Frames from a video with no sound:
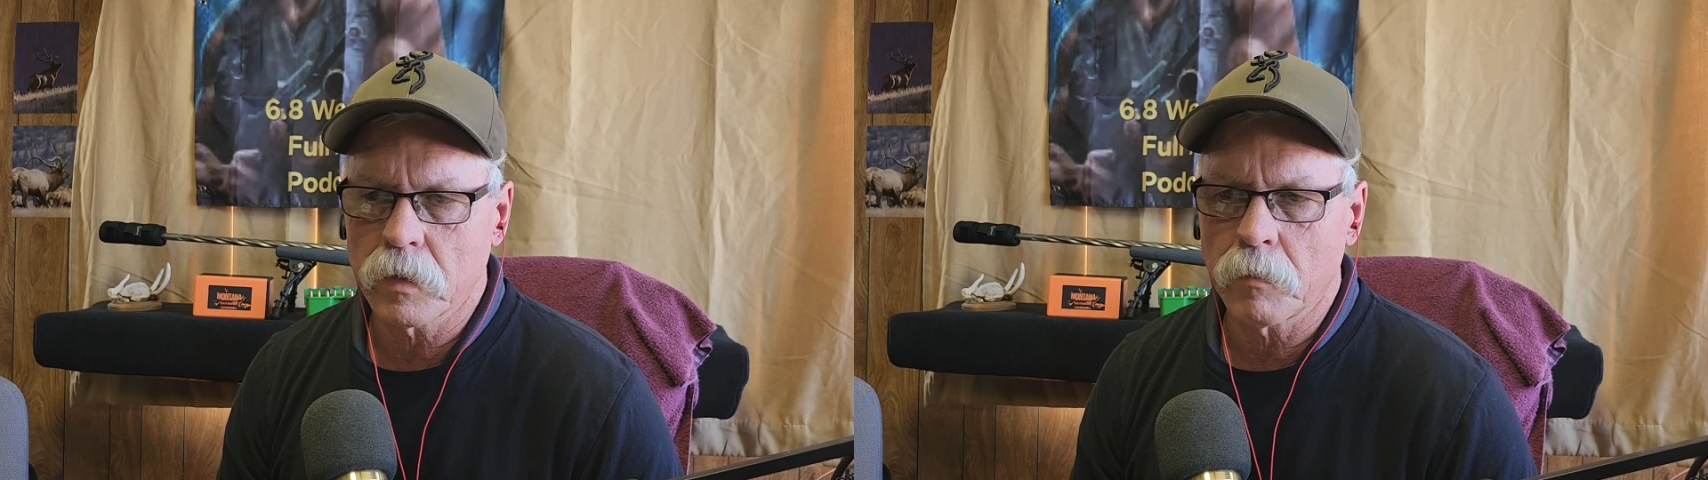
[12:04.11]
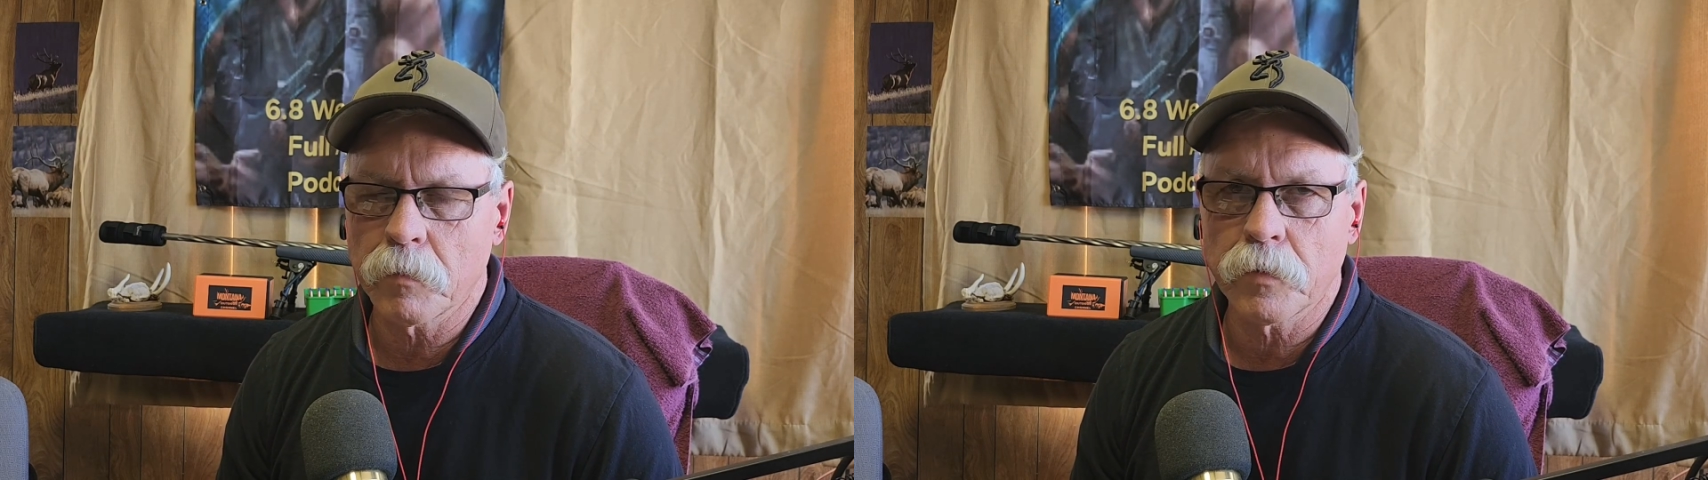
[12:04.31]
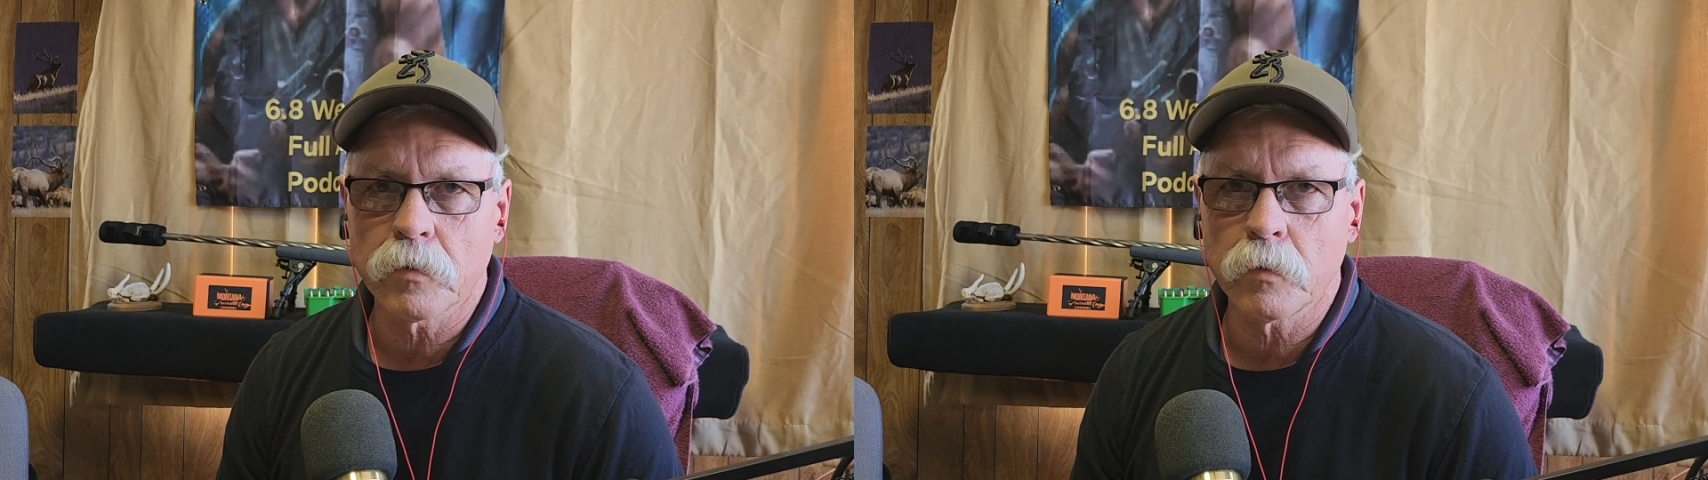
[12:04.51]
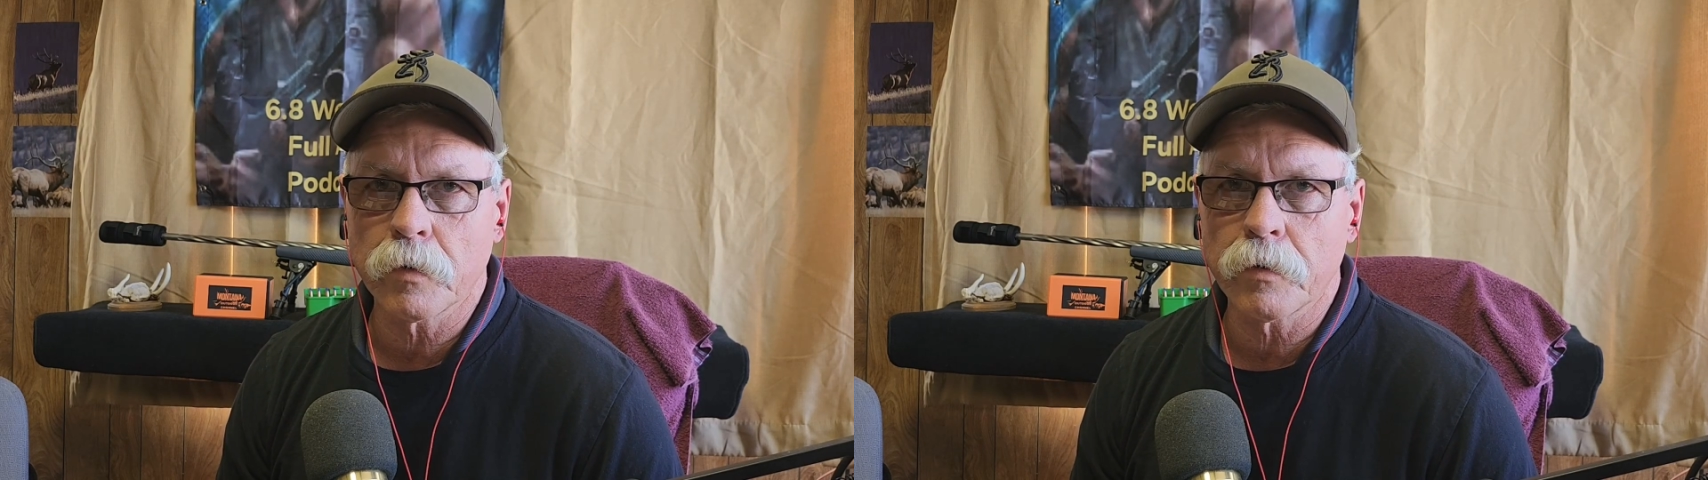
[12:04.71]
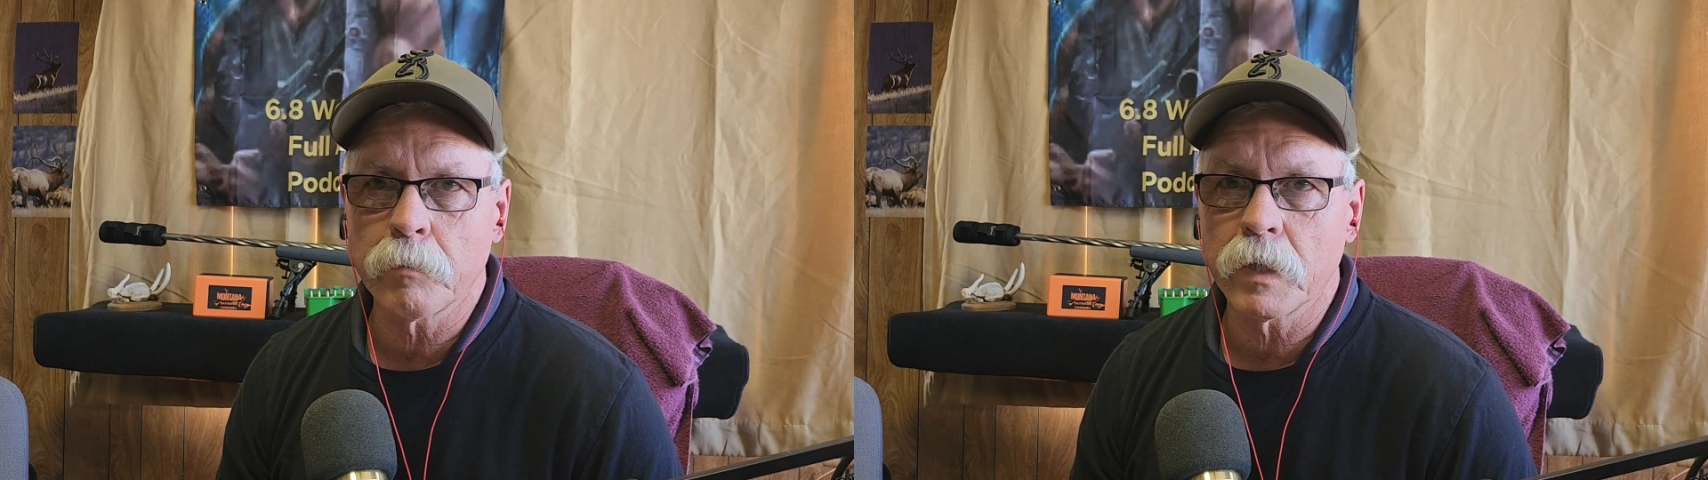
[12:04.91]
$2
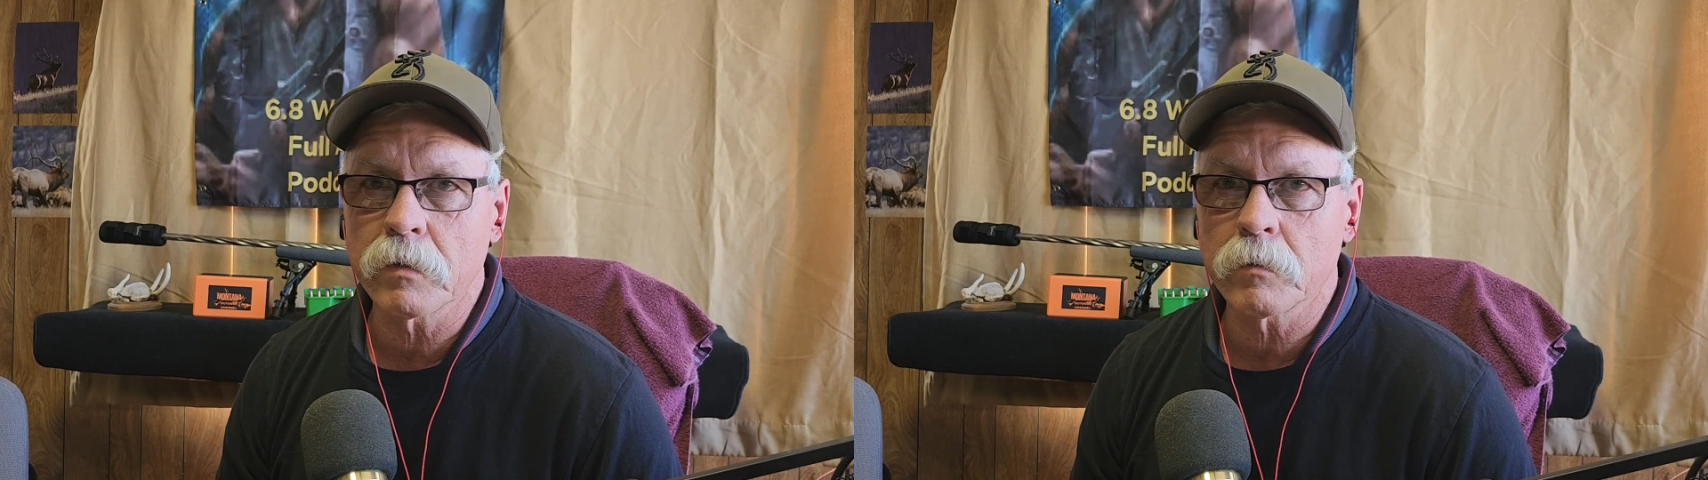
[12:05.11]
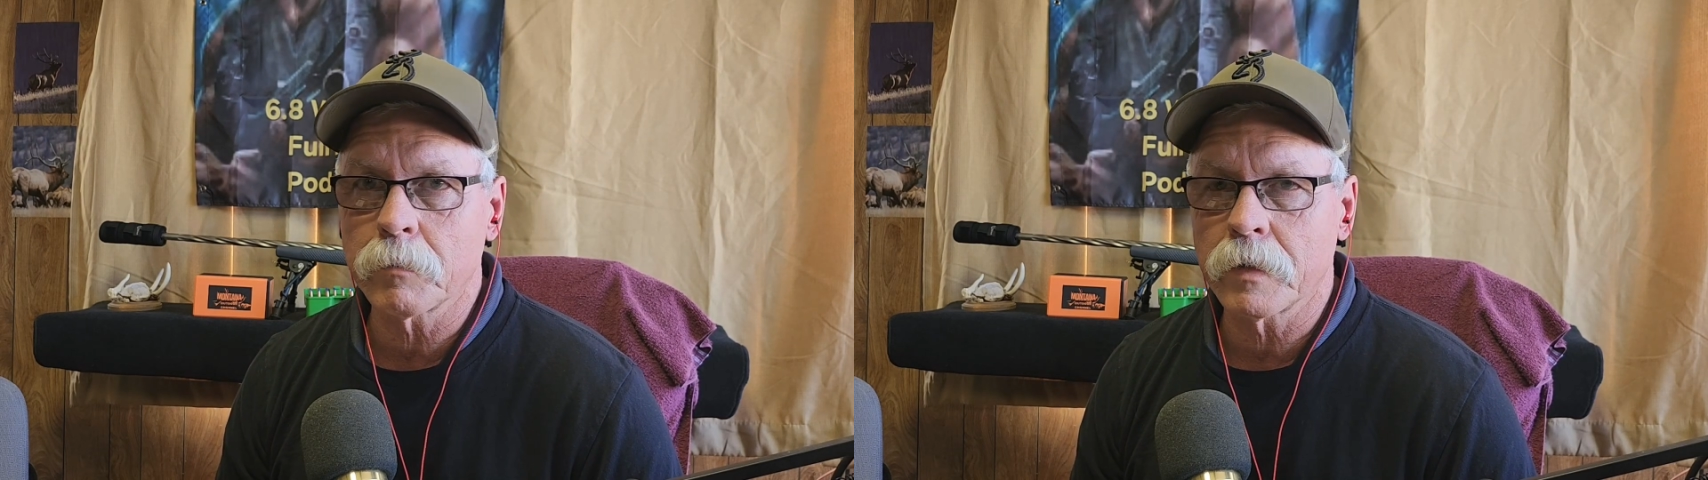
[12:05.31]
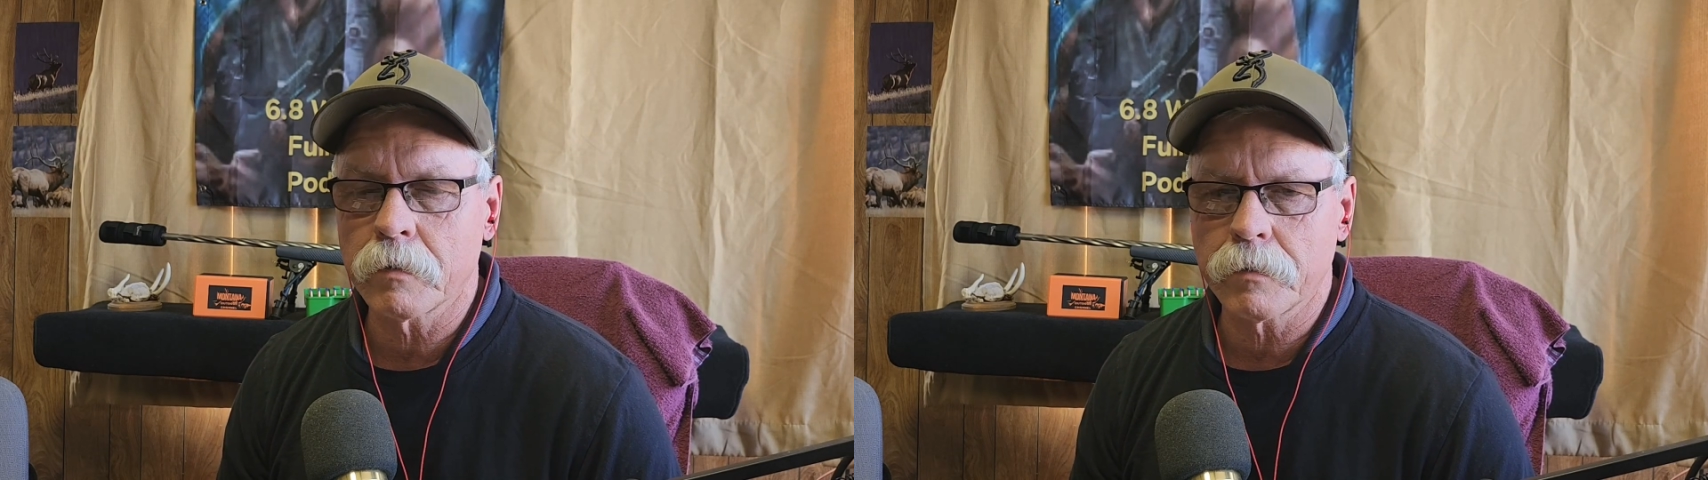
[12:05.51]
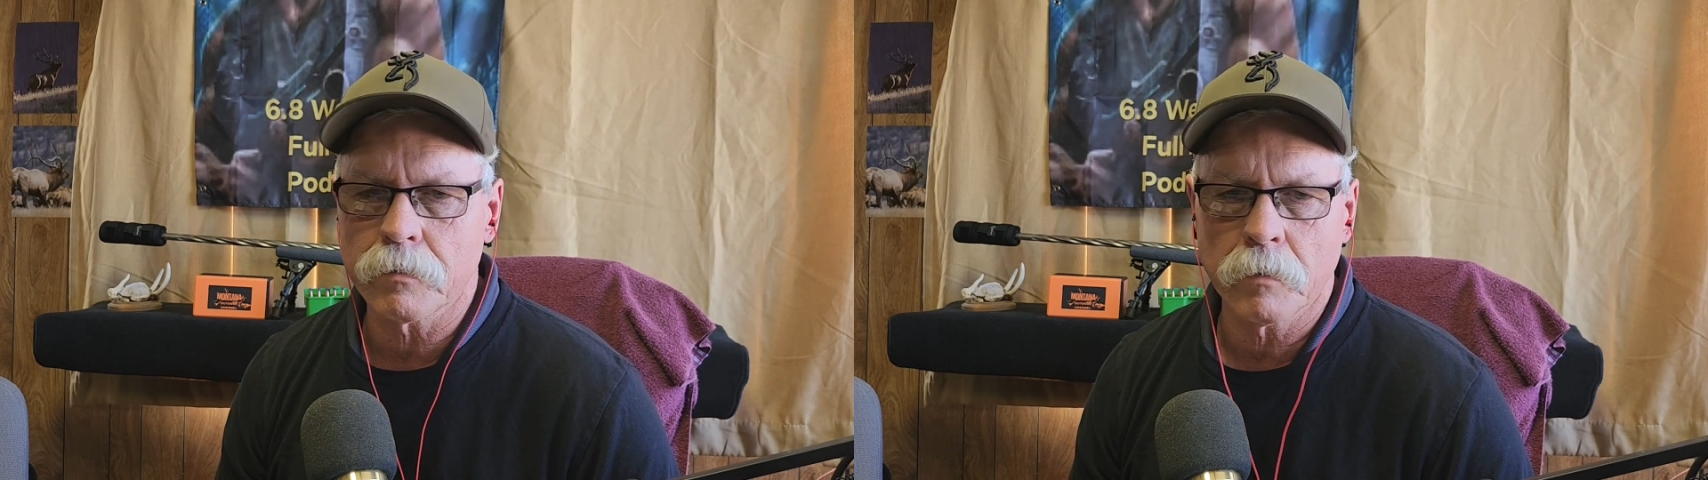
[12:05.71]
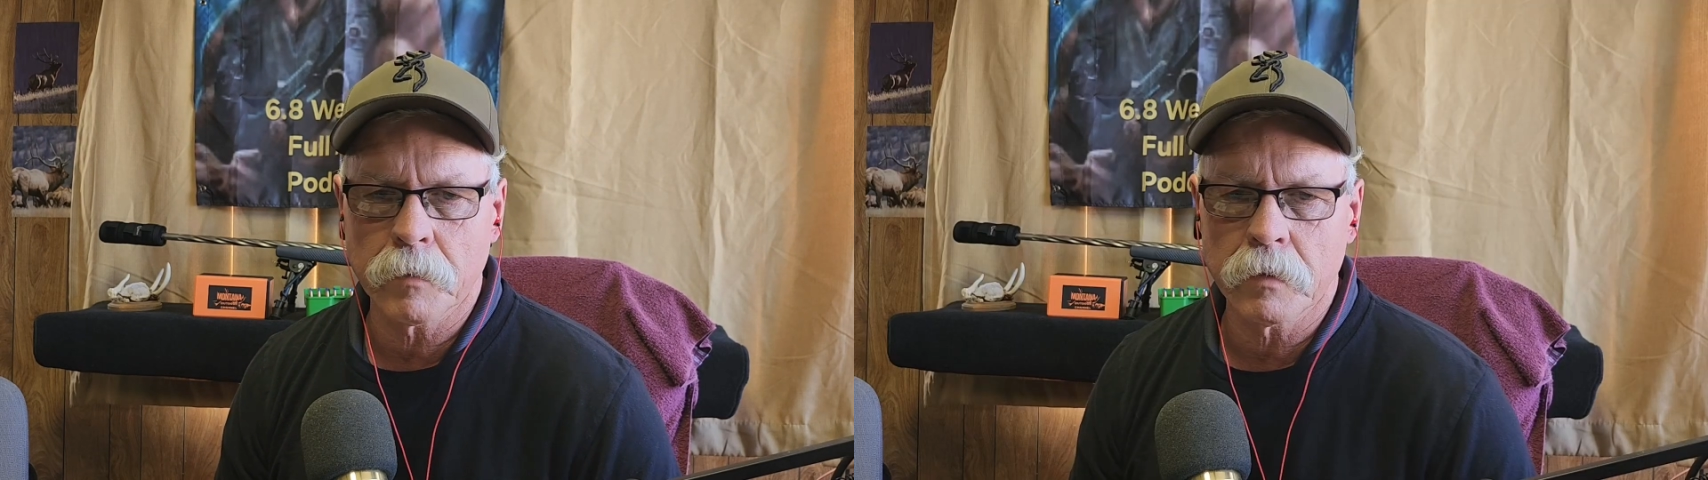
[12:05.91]
or $3 a month or
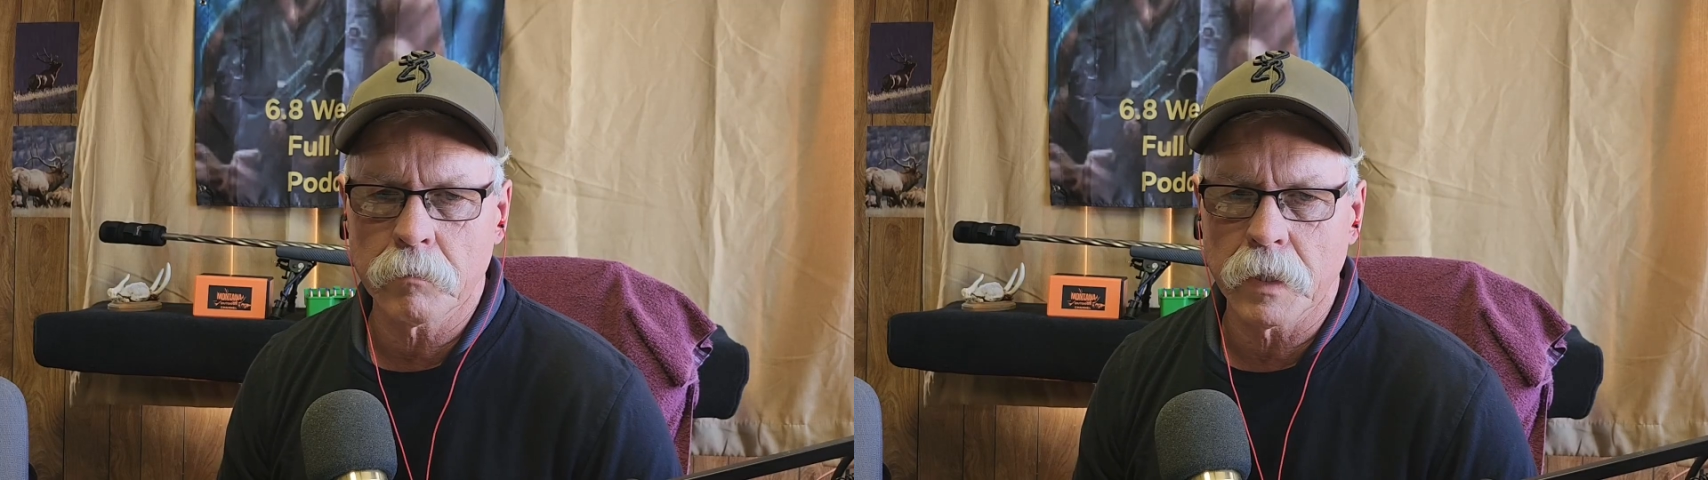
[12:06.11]
something,